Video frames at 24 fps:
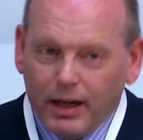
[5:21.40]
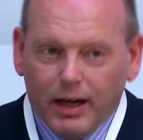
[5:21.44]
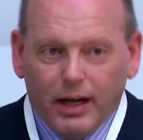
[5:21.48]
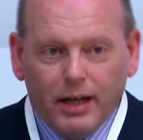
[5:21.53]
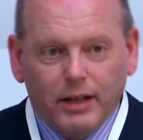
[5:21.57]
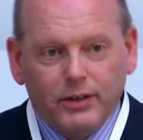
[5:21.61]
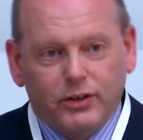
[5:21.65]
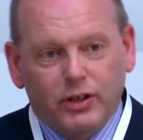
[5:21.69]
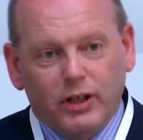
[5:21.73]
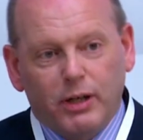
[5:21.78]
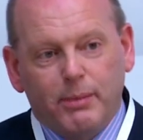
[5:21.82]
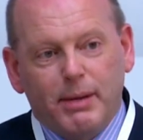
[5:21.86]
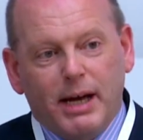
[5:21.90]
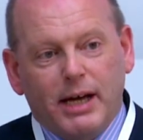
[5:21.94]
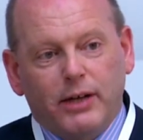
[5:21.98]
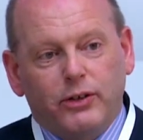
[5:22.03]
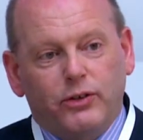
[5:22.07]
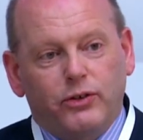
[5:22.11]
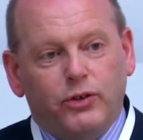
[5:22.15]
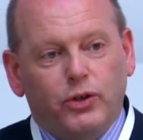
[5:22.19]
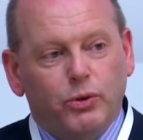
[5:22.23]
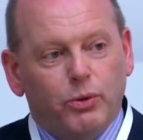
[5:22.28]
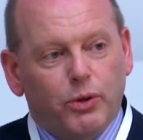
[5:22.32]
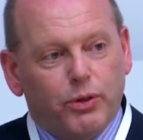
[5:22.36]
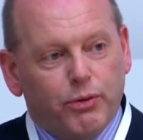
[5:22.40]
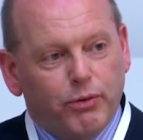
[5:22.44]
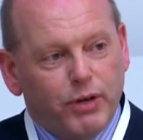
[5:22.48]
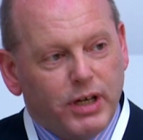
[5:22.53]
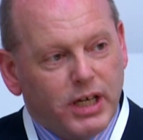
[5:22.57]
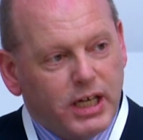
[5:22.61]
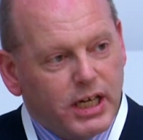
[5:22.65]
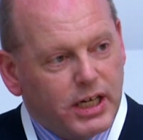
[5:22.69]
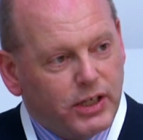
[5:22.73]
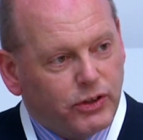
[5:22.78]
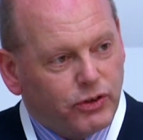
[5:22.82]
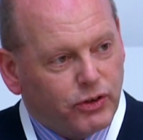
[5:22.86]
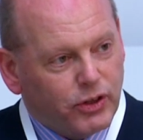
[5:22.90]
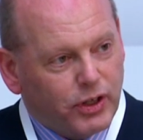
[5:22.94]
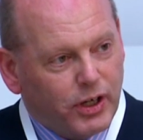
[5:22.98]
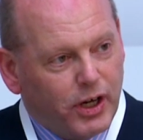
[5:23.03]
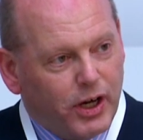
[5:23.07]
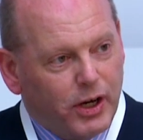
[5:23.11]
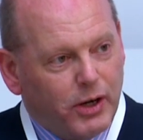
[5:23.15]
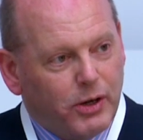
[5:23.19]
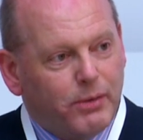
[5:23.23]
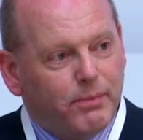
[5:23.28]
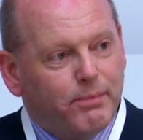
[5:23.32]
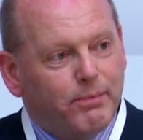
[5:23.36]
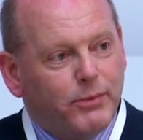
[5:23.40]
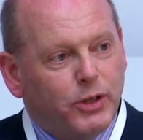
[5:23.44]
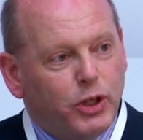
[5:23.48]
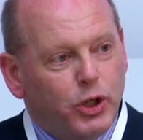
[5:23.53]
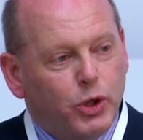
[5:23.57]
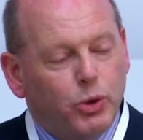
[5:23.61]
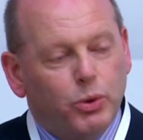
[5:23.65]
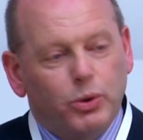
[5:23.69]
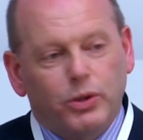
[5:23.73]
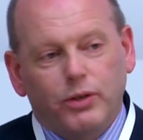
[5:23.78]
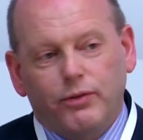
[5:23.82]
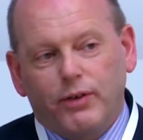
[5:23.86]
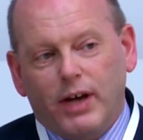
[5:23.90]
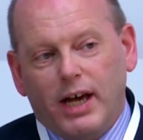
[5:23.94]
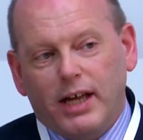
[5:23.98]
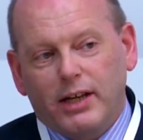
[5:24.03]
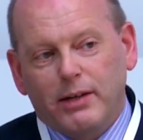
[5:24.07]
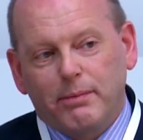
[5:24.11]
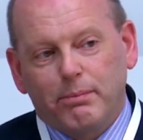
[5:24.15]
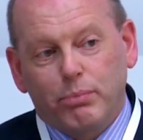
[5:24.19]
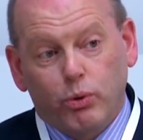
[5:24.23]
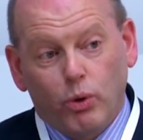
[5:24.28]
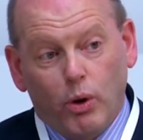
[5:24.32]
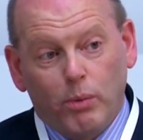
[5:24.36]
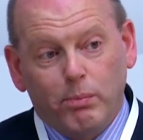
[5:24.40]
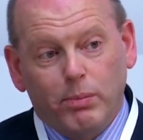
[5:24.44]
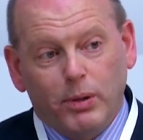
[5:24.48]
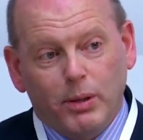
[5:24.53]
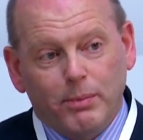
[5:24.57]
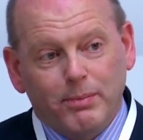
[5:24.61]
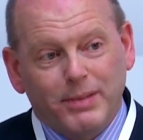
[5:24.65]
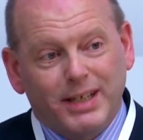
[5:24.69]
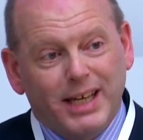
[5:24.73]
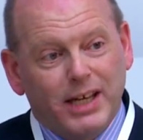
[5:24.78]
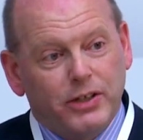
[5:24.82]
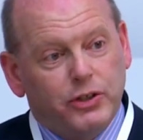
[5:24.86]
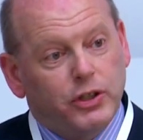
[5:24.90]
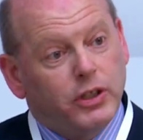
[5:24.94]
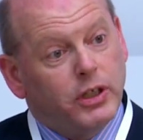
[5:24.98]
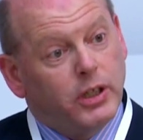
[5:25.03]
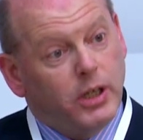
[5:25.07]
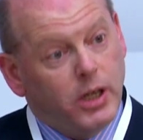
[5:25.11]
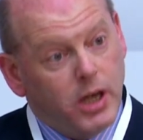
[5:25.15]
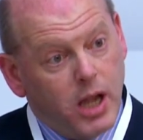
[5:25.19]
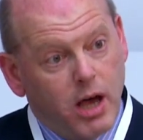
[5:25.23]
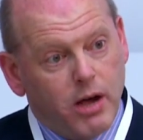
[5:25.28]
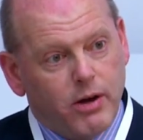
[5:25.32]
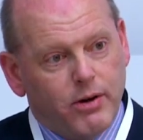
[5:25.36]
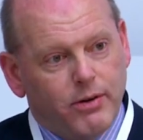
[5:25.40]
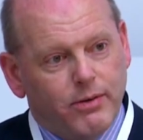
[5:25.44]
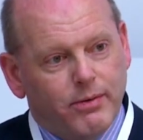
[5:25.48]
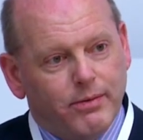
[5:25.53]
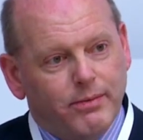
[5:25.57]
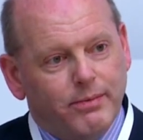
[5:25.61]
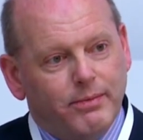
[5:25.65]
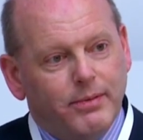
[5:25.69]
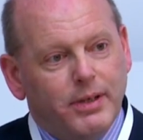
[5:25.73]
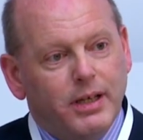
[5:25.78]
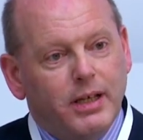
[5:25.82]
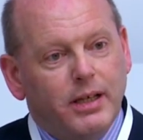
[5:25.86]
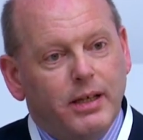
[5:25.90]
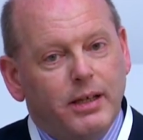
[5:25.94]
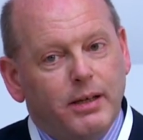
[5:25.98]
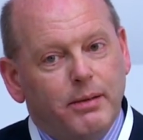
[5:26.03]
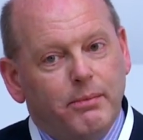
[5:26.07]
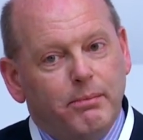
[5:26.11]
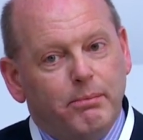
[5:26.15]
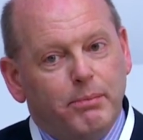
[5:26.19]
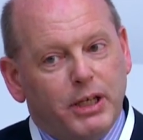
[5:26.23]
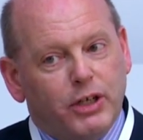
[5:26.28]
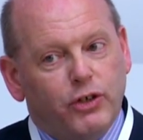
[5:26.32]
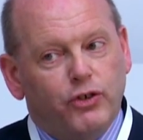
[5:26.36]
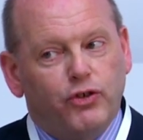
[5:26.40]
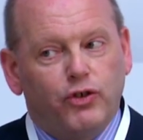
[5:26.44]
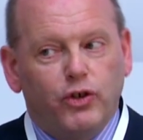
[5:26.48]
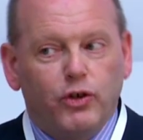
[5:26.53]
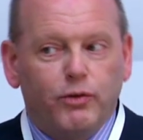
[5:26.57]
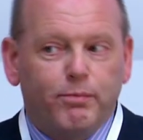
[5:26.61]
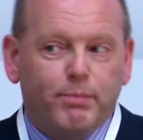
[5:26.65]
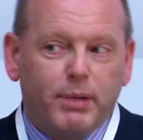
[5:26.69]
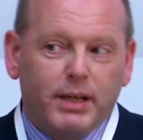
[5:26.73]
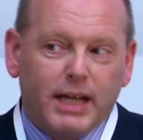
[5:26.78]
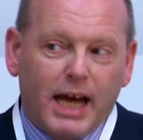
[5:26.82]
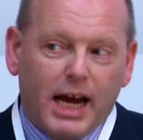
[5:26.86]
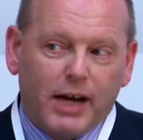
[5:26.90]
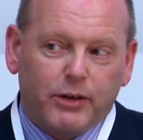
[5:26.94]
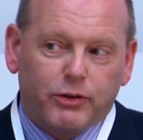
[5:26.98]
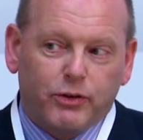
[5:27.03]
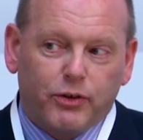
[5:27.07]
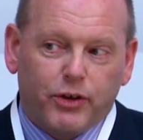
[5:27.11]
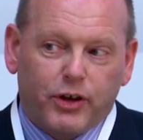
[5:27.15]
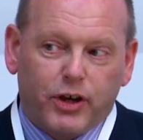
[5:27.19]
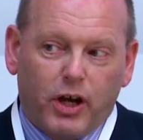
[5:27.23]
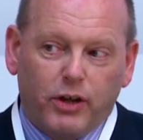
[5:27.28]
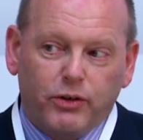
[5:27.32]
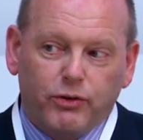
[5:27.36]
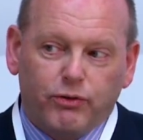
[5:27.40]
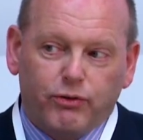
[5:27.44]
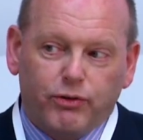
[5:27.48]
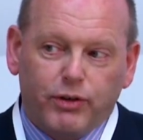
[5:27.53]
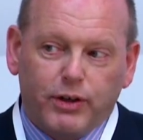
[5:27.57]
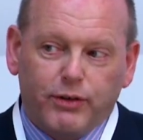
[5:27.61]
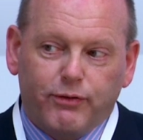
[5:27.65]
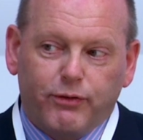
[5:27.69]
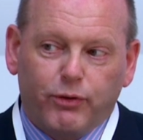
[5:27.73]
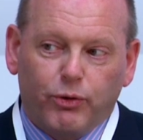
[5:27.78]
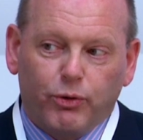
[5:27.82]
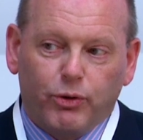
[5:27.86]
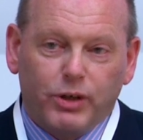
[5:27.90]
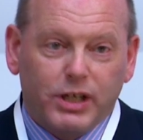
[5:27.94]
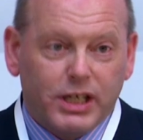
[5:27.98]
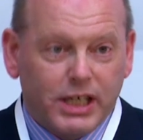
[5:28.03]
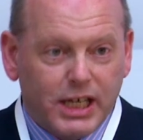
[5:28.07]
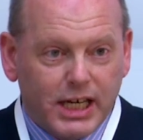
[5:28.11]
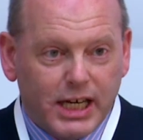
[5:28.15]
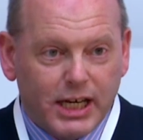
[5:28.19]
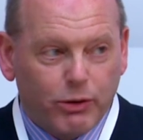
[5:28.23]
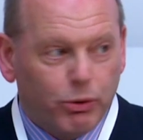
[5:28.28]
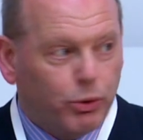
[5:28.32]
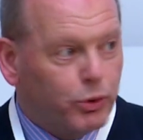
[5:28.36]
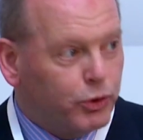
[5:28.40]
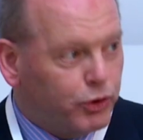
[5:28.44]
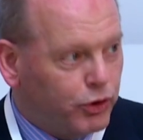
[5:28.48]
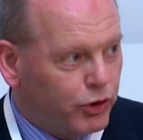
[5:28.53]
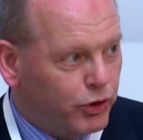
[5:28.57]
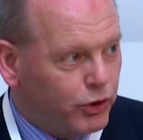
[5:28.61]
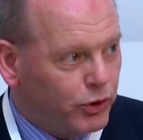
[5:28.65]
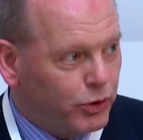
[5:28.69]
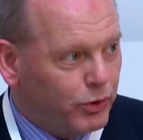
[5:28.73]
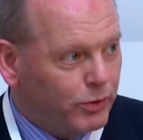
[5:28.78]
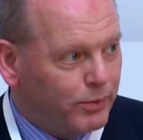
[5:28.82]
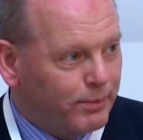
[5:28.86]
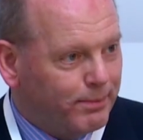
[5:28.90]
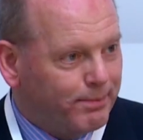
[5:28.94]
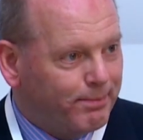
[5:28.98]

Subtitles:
Until about 2 or 3 years ago, you would have had a problem getting a loan because you've been out of the country for a year or two.